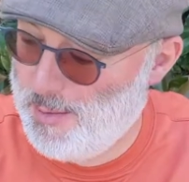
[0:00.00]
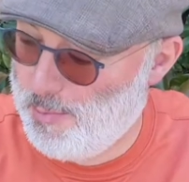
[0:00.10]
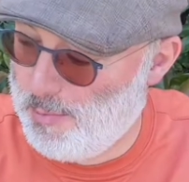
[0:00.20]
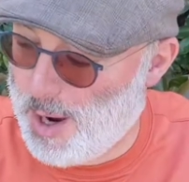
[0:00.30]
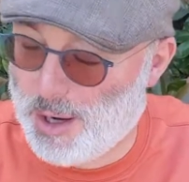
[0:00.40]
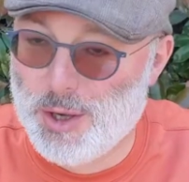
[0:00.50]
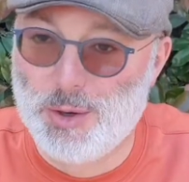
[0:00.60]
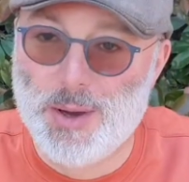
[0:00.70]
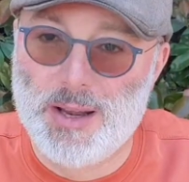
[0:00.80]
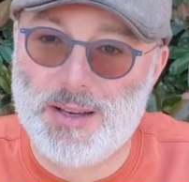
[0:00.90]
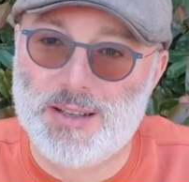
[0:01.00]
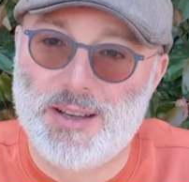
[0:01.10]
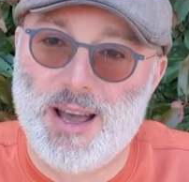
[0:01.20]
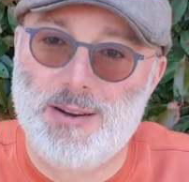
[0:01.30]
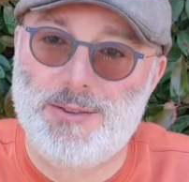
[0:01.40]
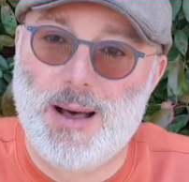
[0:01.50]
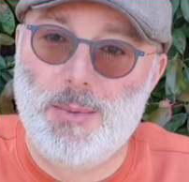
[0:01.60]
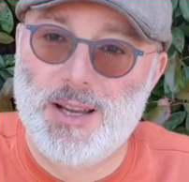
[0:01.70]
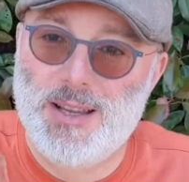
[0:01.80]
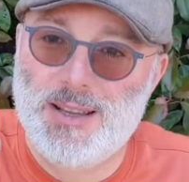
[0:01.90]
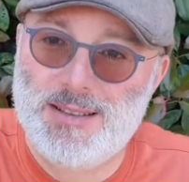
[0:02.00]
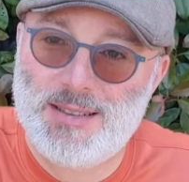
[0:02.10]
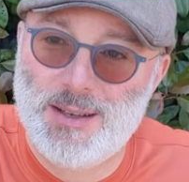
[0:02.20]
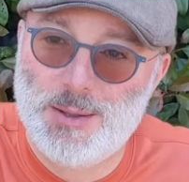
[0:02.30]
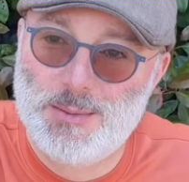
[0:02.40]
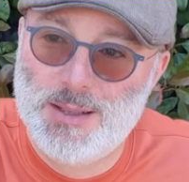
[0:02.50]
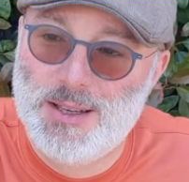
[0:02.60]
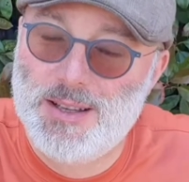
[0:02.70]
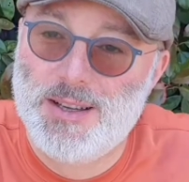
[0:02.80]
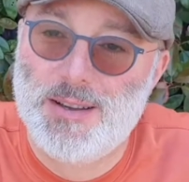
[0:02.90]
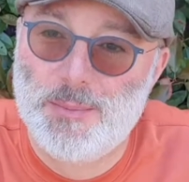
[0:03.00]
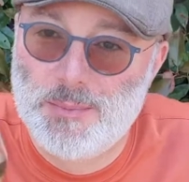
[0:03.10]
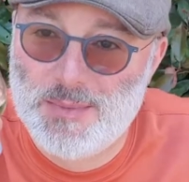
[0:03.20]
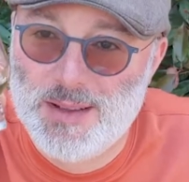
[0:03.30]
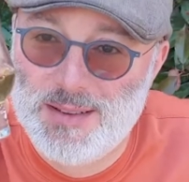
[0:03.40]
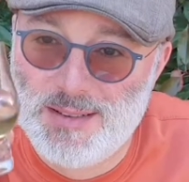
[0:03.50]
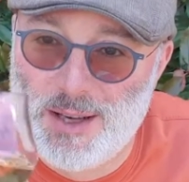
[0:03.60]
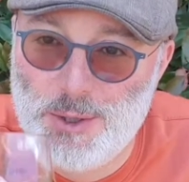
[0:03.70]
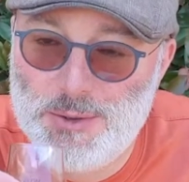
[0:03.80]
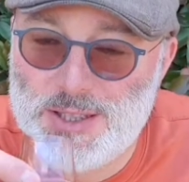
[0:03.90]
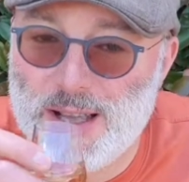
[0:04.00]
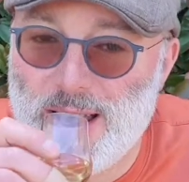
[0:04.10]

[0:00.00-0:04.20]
Marco and family. So salute.